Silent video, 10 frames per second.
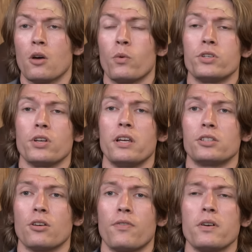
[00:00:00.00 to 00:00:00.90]
which is
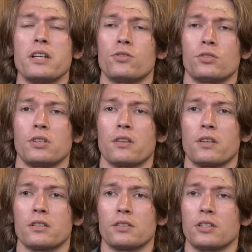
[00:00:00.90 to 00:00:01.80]
a very interesting
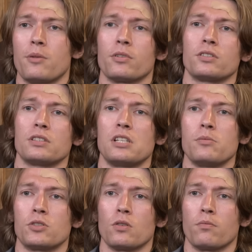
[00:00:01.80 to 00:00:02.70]
thing to say because it
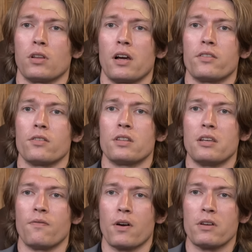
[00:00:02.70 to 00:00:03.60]
seems to imply that the
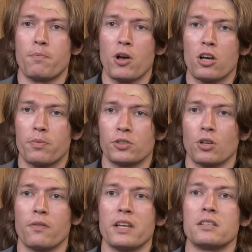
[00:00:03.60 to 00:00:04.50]
very purpose
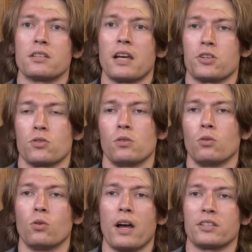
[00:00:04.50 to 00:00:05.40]
of international
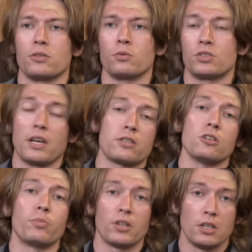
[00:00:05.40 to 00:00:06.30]
law as it was set
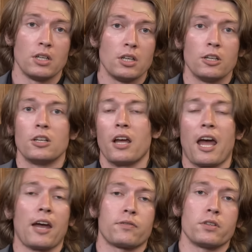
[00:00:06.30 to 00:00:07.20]
up
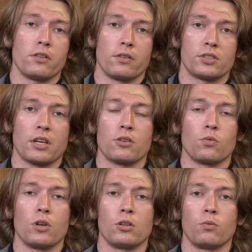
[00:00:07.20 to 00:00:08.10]
after the Second
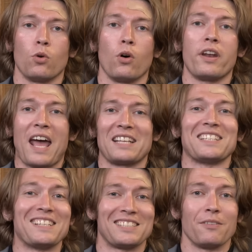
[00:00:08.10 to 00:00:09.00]
World War and as
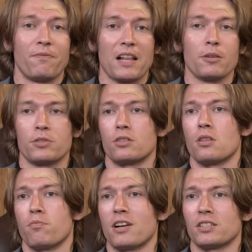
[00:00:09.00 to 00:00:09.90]
it has developed to
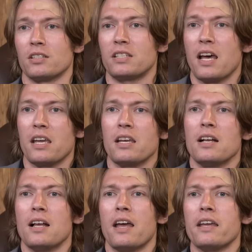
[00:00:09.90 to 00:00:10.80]
the present day
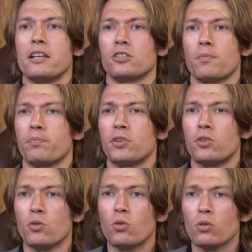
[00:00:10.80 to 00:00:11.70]
is
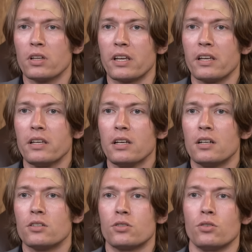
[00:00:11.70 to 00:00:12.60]
purely
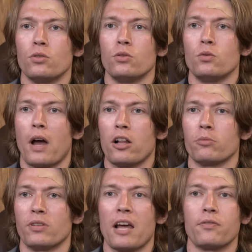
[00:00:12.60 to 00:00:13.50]
to
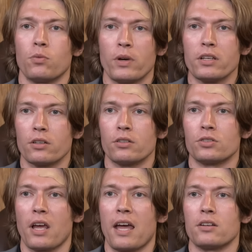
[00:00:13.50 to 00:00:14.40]
help left-wingers
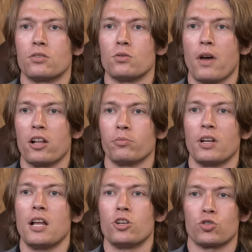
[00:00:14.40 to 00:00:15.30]
and to help
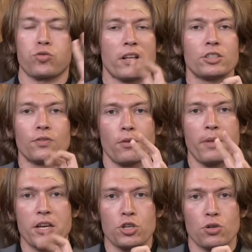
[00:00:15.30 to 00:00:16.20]

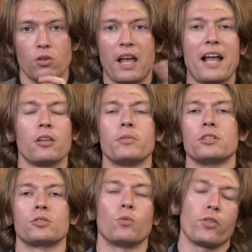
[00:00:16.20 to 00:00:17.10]
transformational
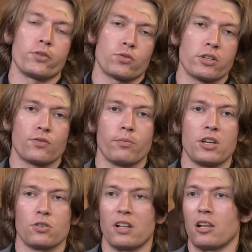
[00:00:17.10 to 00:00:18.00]
elements. And what those
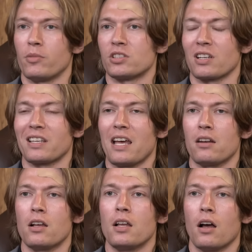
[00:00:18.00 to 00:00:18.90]
transformational elements,
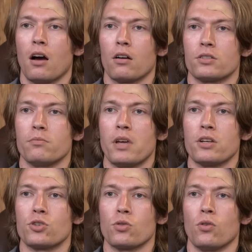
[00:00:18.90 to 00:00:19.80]
again, are to
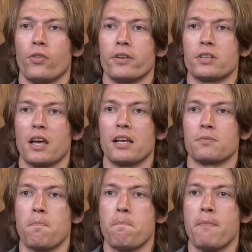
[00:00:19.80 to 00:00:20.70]
make sure that as
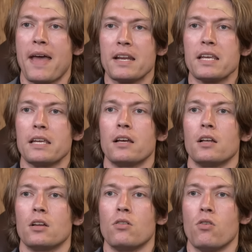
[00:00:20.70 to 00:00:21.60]
many
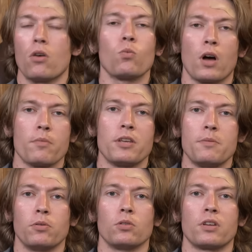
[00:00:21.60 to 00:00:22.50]
non-white
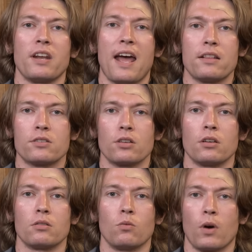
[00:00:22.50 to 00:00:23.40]
people can
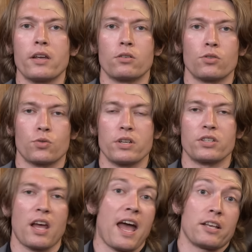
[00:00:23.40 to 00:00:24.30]
enter white
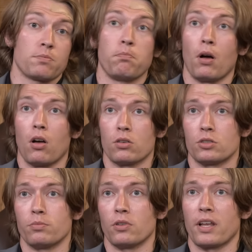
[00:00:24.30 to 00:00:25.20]
countries as
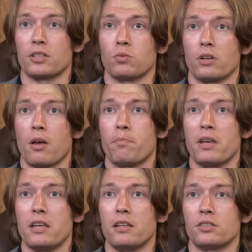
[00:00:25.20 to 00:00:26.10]
possible. That's what it
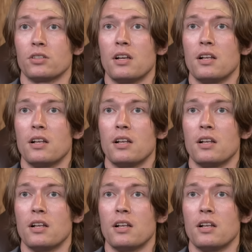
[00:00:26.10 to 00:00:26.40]
appears